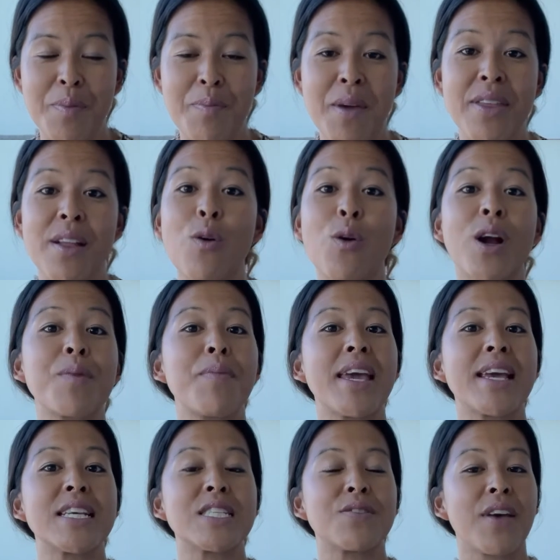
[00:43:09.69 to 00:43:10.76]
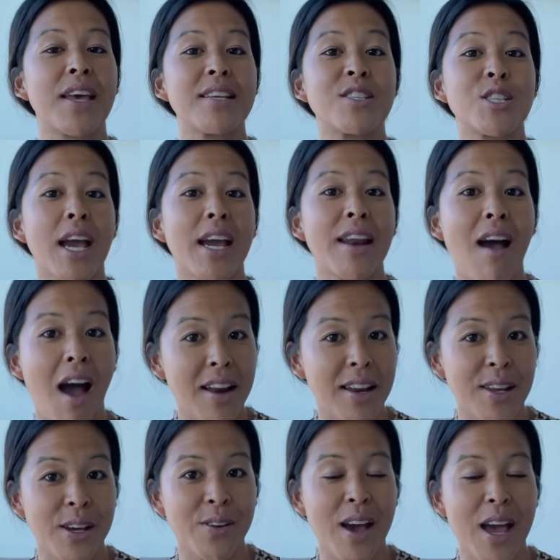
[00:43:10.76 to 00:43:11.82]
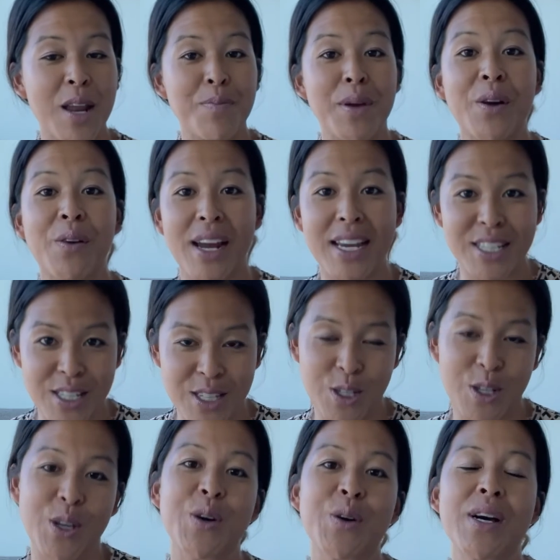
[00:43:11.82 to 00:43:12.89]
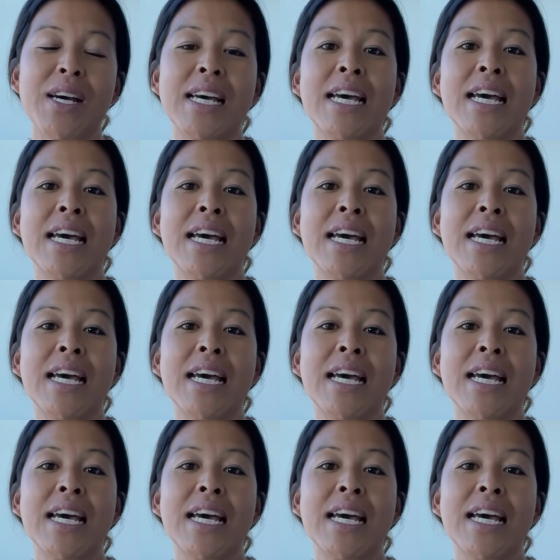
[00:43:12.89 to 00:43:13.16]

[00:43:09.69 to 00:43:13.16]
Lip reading: May the Lord make his face shine on you and be gracious to you.